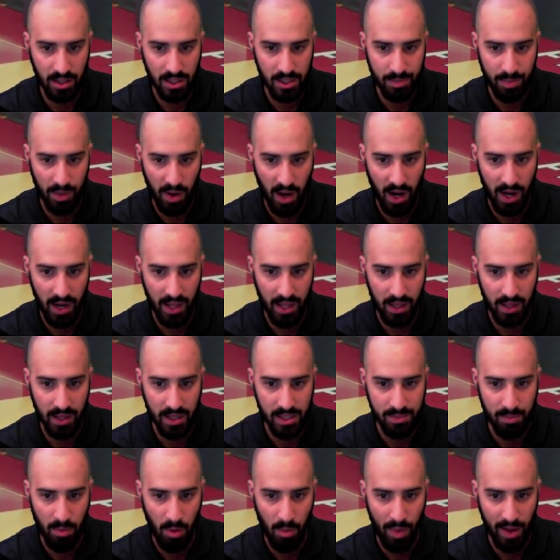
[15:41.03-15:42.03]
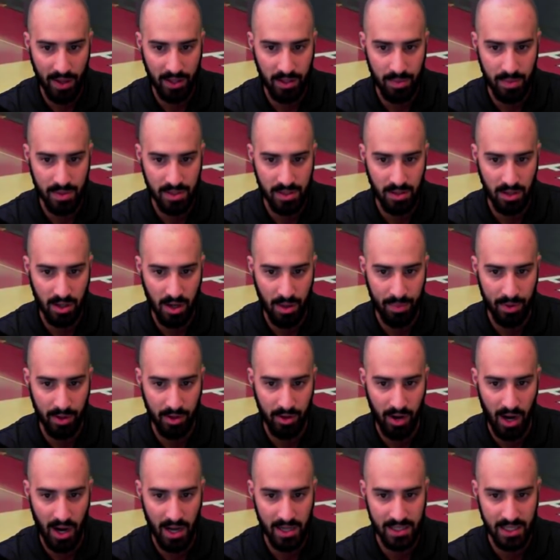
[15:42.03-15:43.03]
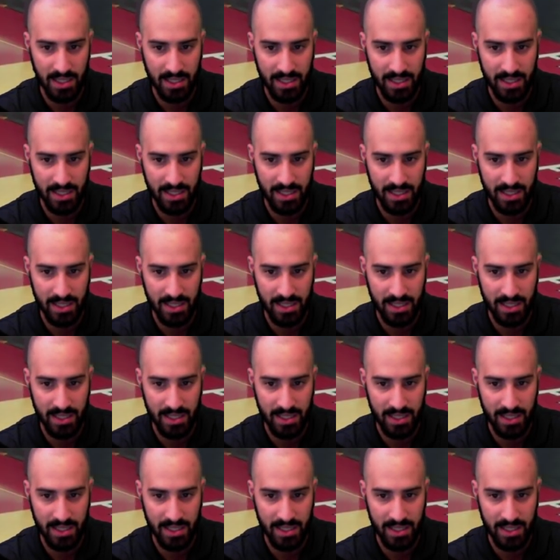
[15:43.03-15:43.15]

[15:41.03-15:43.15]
his body, his momentum is still coming across.